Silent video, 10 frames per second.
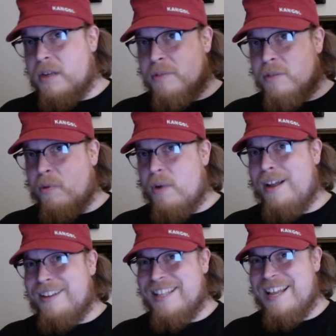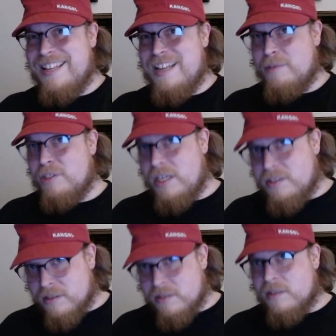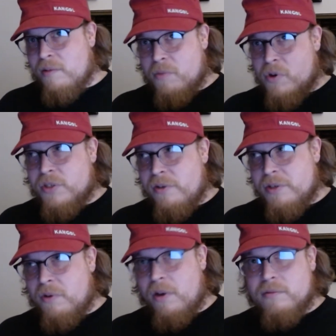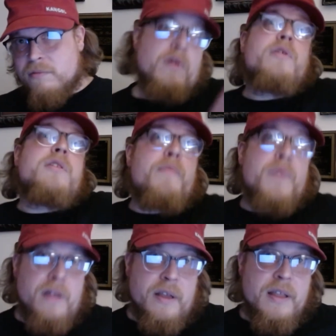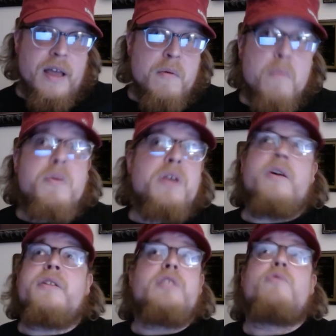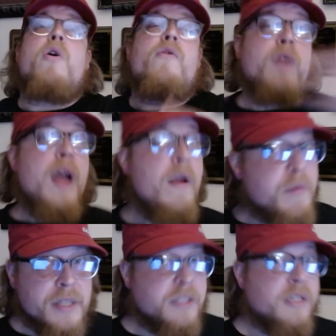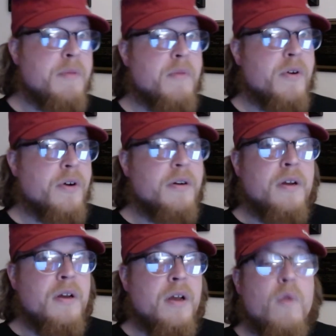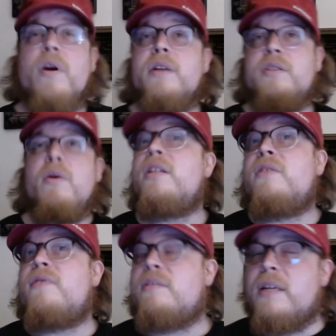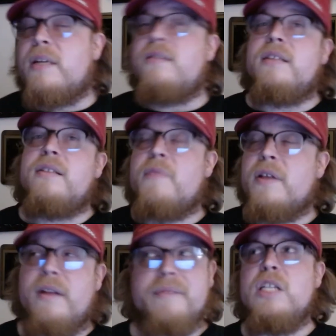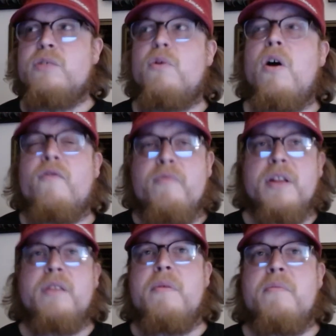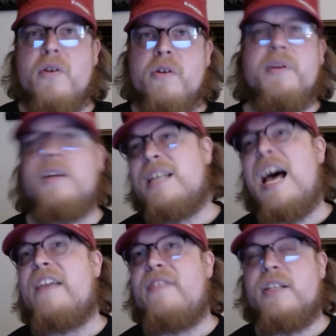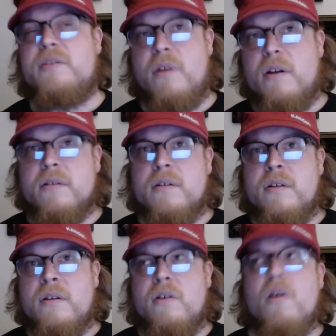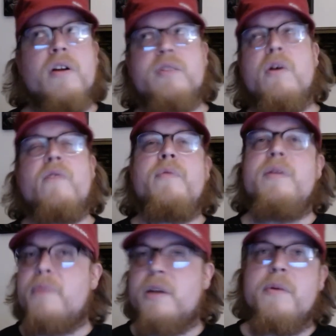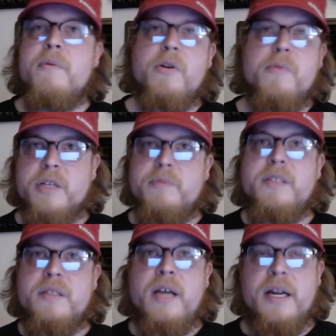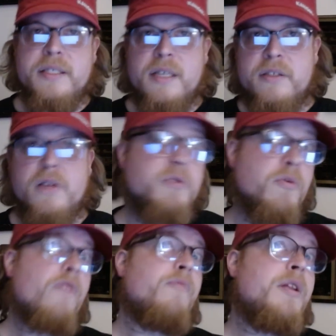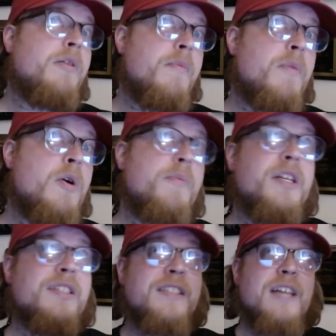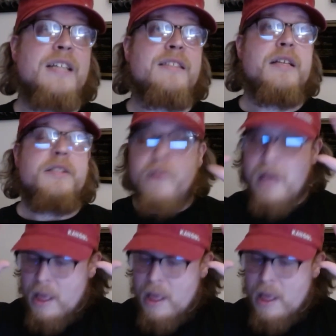comes to morality, that never changes. Murder is always wrong, or something like that, because it's wrong for everybody to commit murder. Whereas a relativist might say something like, it's wrong for me to commit murder because I think it's wrong. Or it's wrong for me to commit murder because my society says so. It's wrong for me to commit murder because God said so.